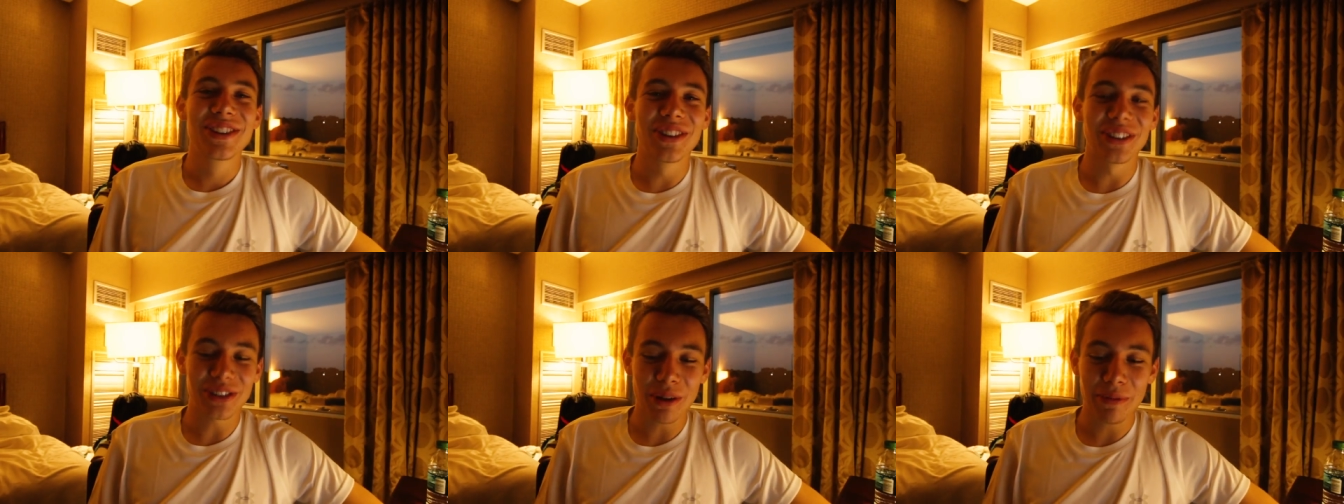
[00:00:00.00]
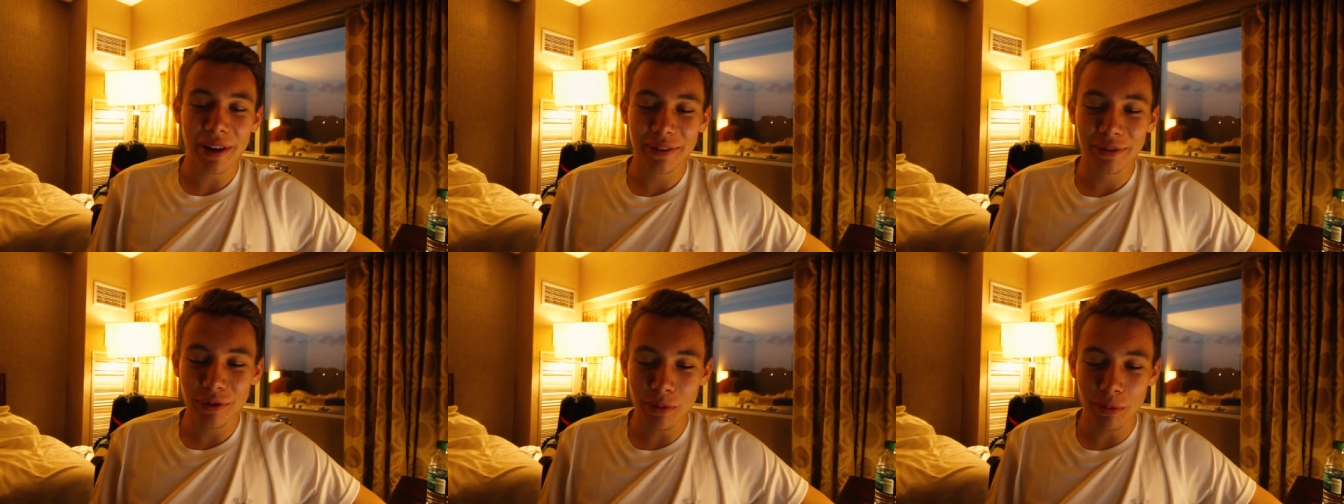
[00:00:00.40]
Just got
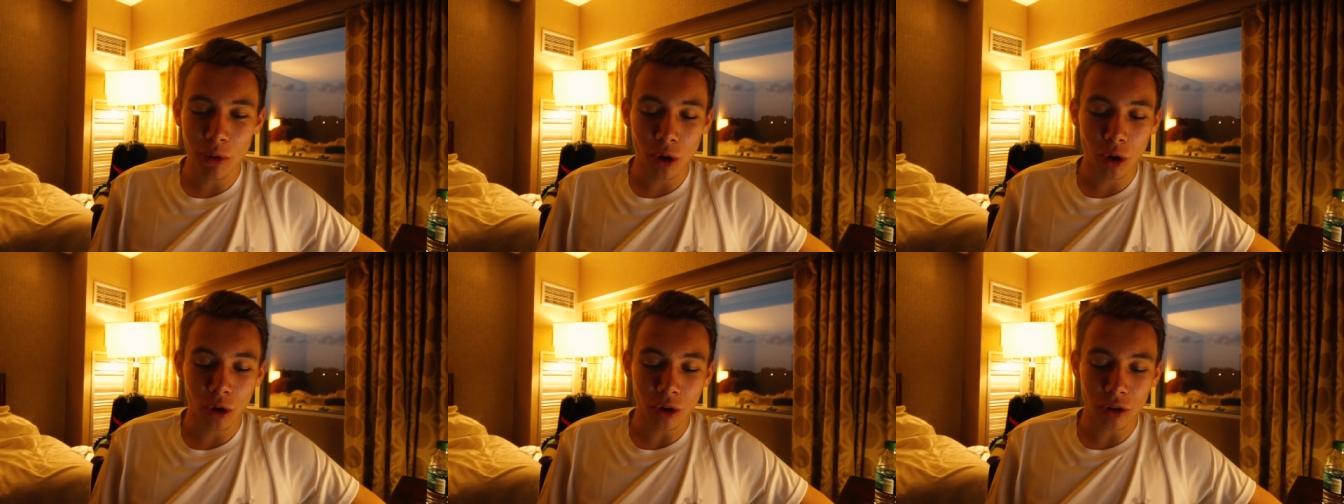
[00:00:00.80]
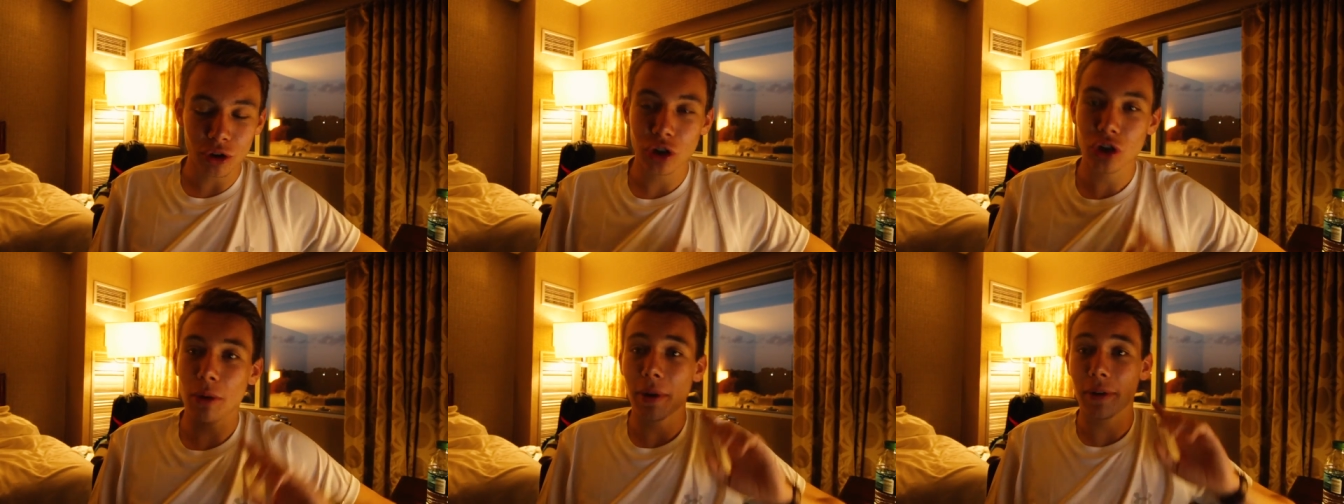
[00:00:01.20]
back from the mall.
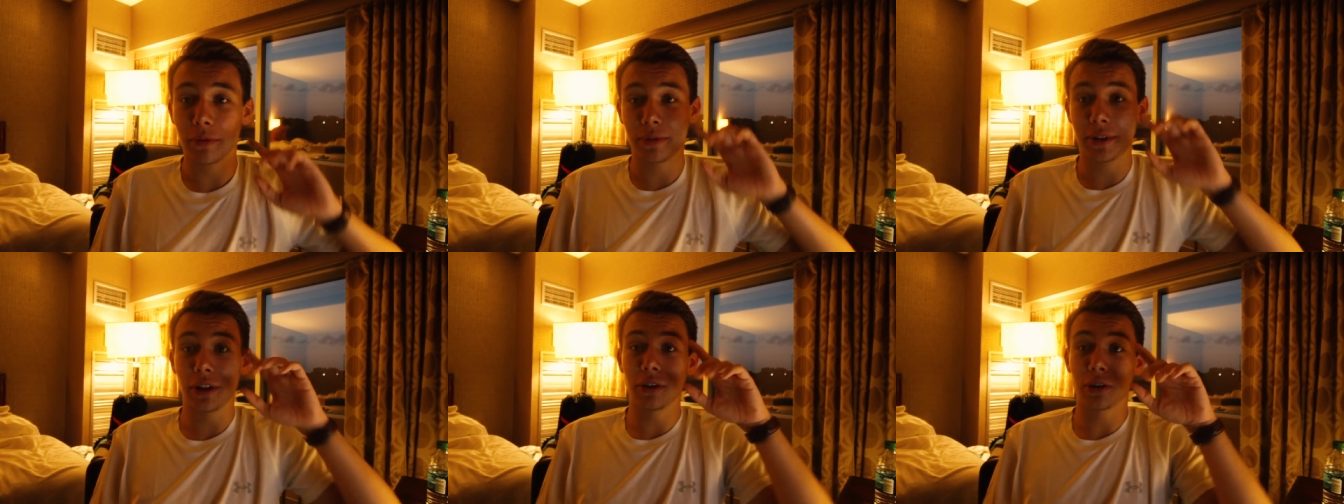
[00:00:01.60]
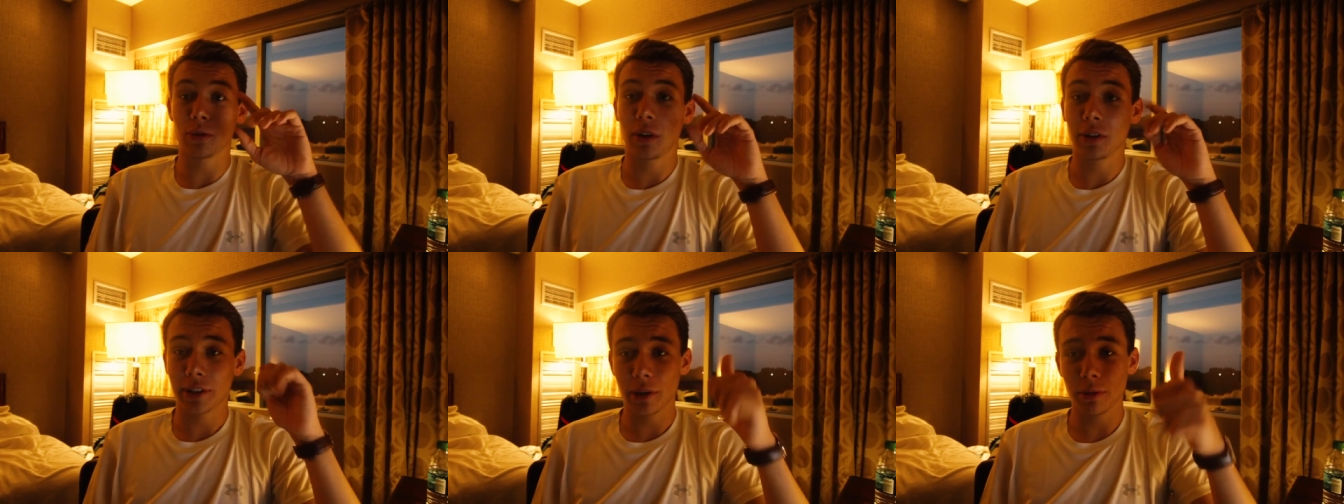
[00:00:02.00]
Just got back from dinner as
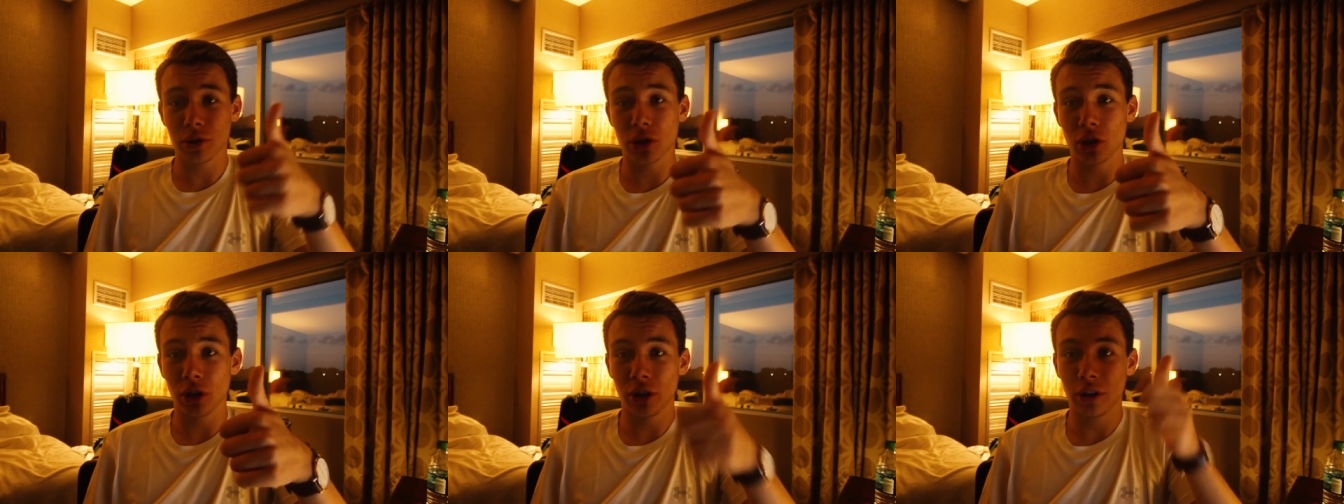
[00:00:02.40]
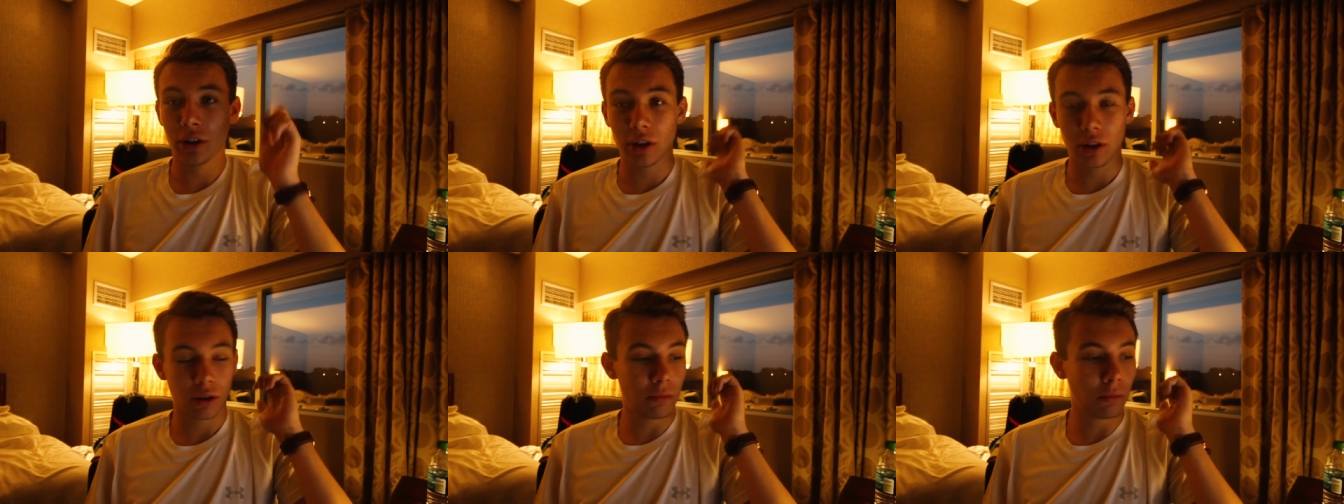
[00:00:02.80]
well. Dinner was
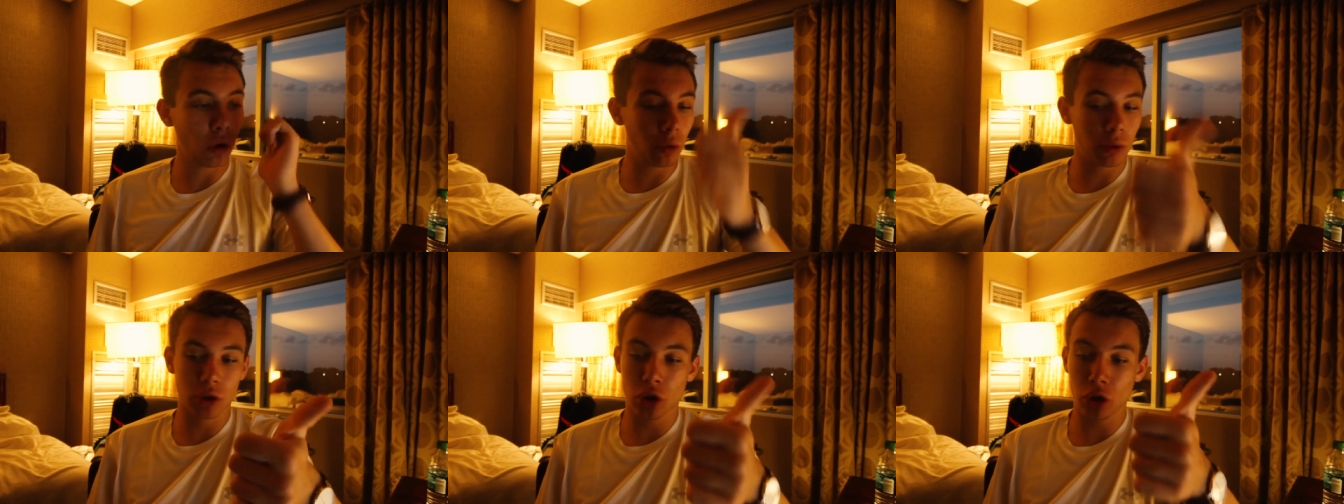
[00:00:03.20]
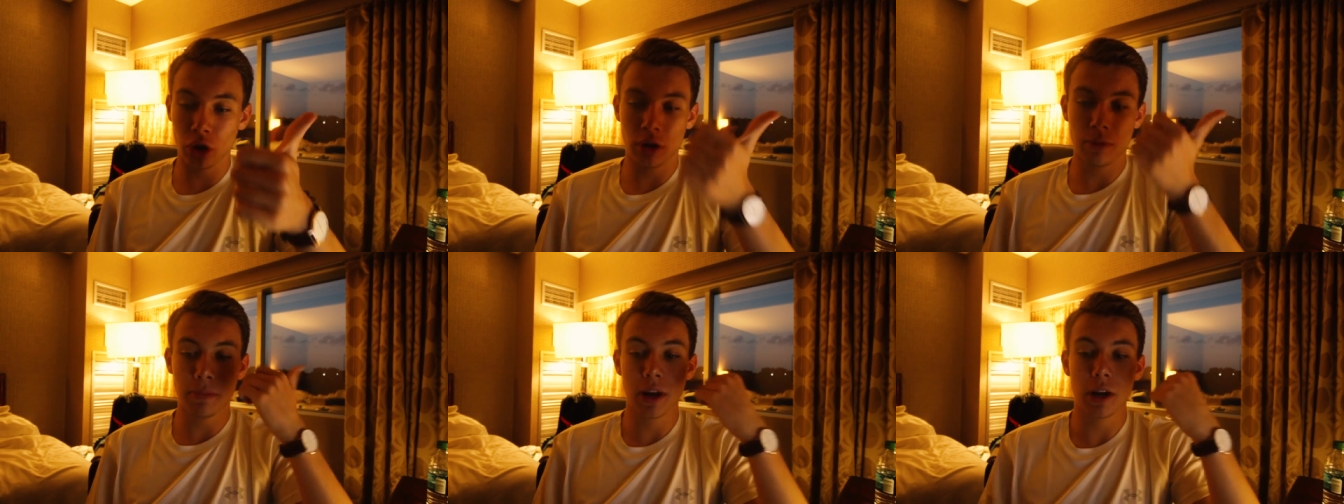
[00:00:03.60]
good. Mall was
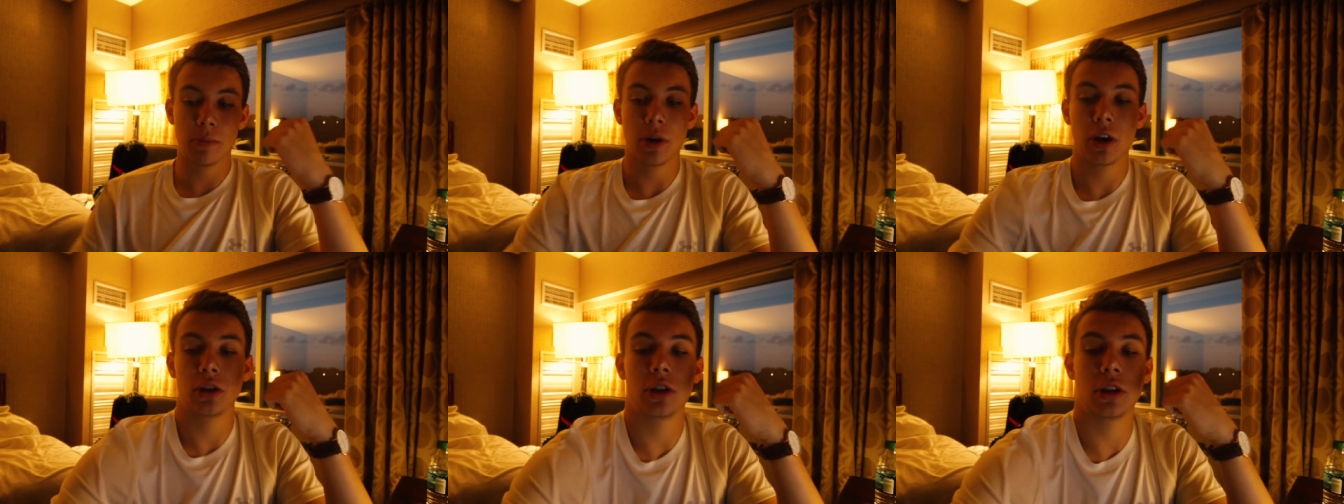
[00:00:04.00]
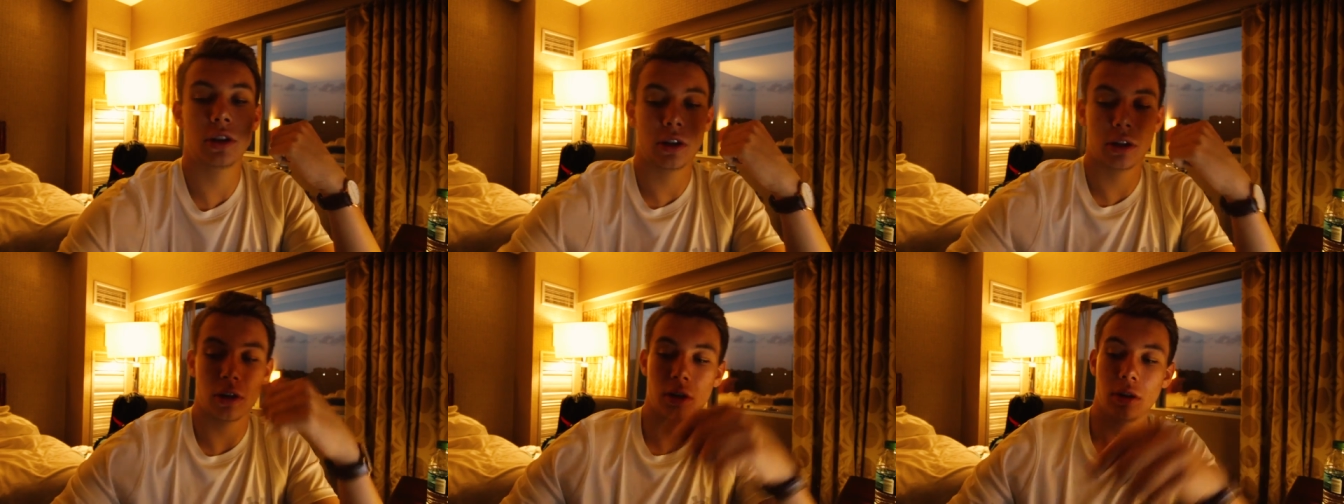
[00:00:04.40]
good. Made a
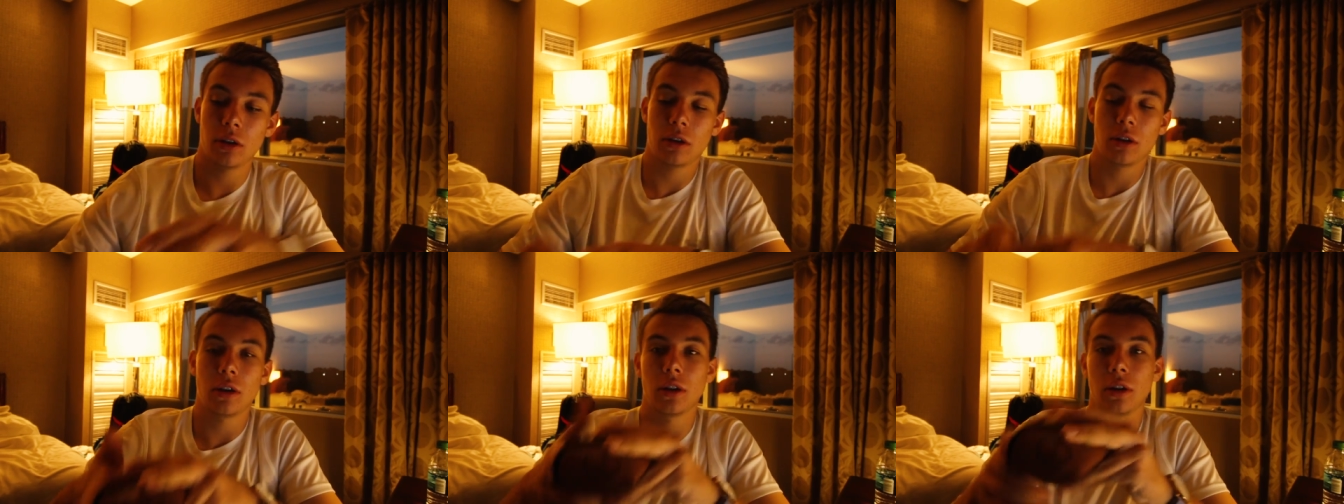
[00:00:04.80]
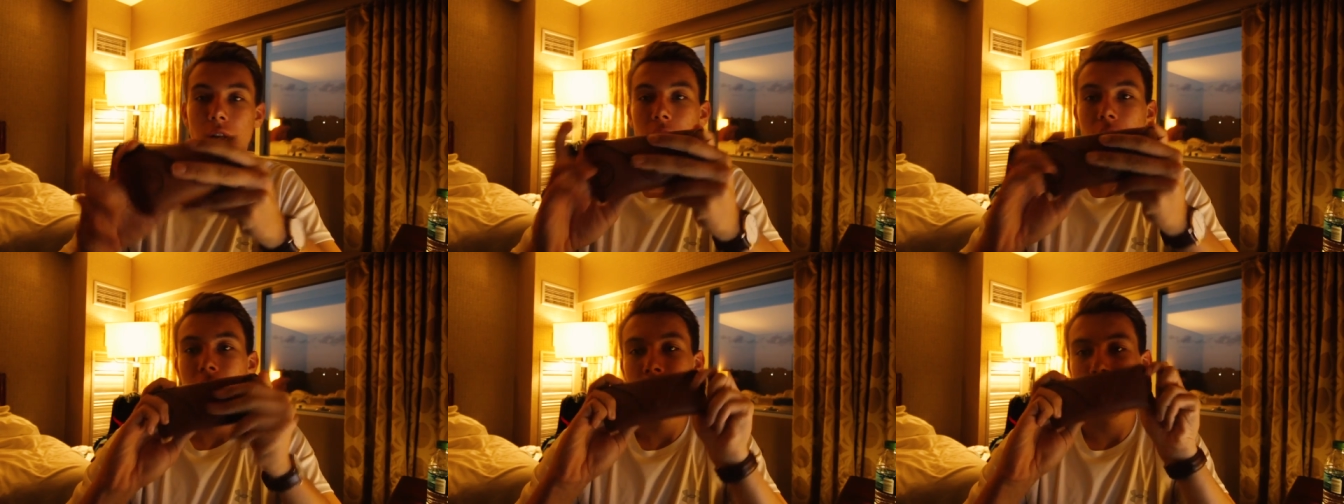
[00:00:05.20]
purchase.
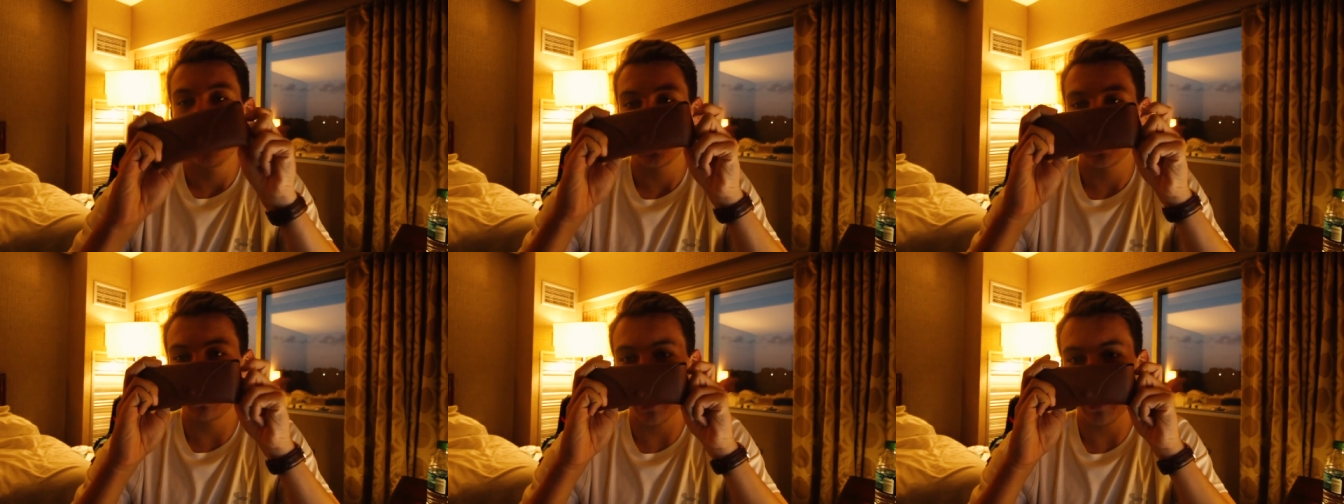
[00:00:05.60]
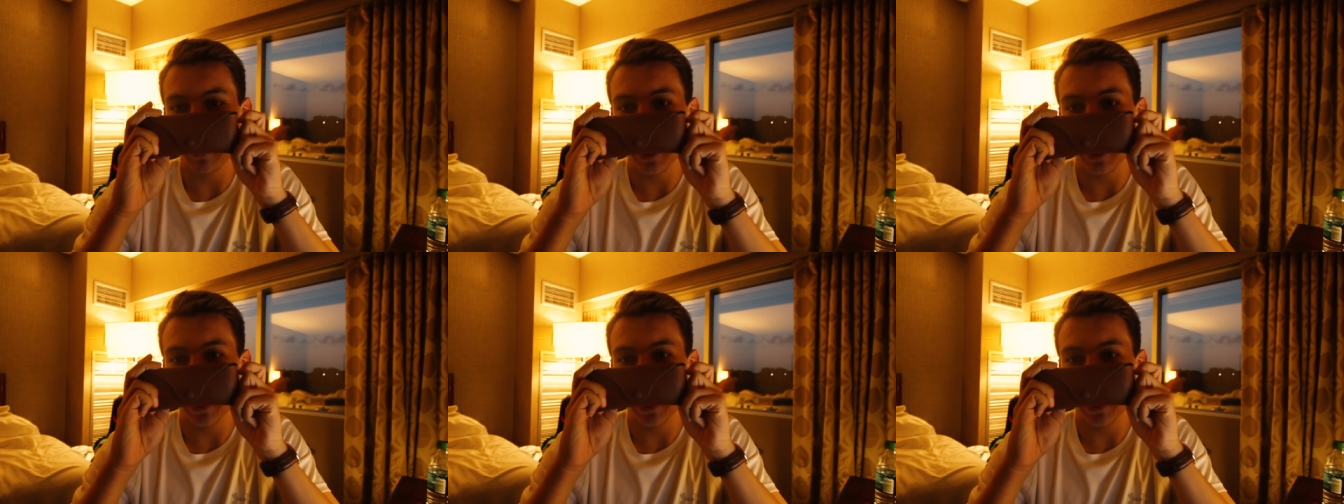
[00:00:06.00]
Some Ray